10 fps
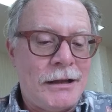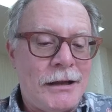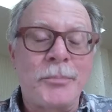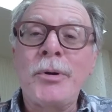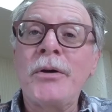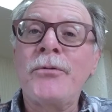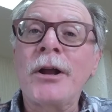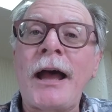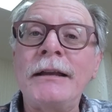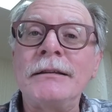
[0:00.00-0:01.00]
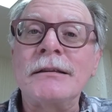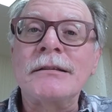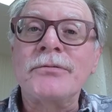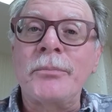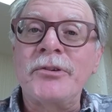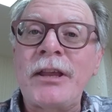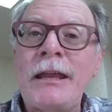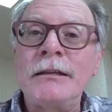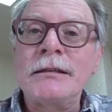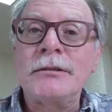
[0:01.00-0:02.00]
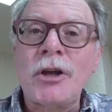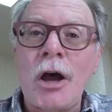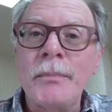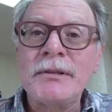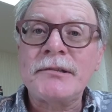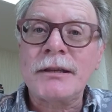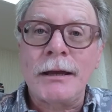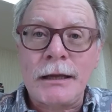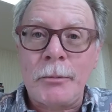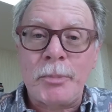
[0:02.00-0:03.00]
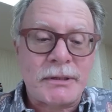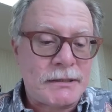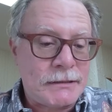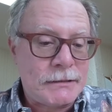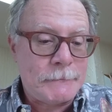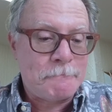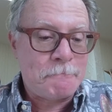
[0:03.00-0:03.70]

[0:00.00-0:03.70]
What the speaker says: A prayer for guidance from St. Thomas a Kempis.